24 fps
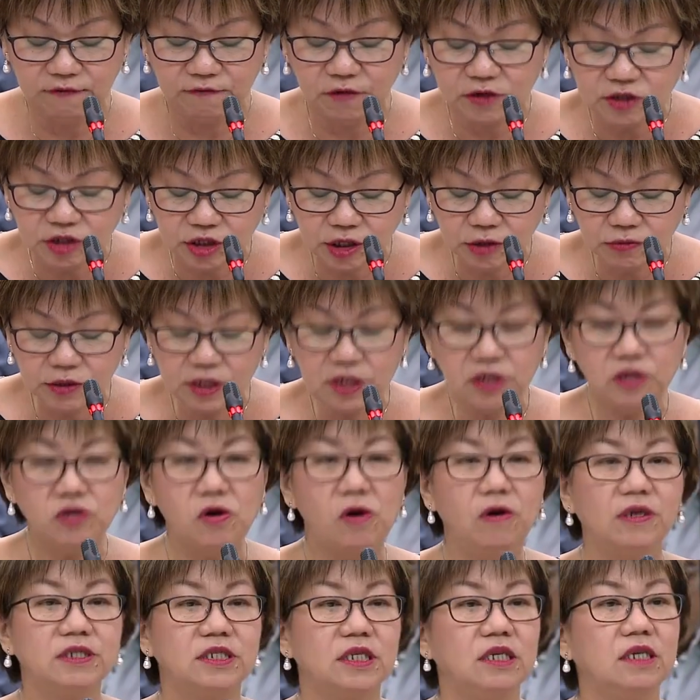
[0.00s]
for children
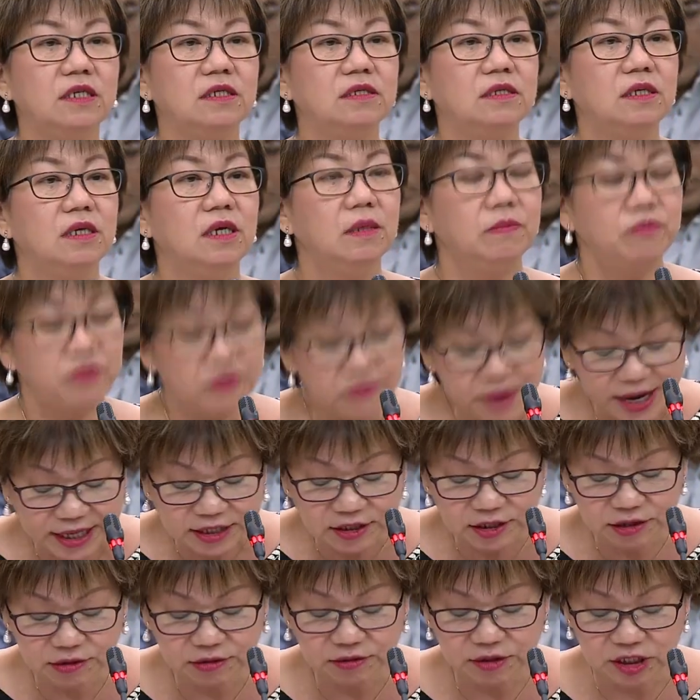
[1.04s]
caught in
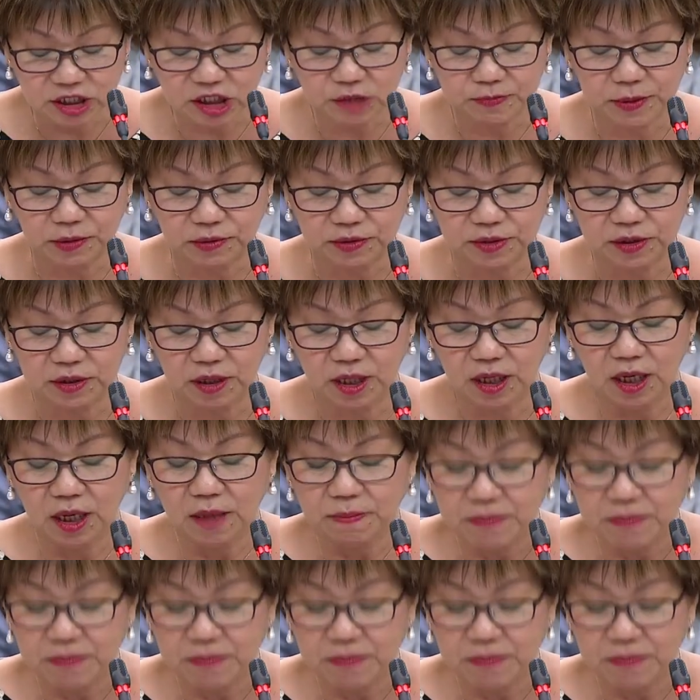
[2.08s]
parental disputes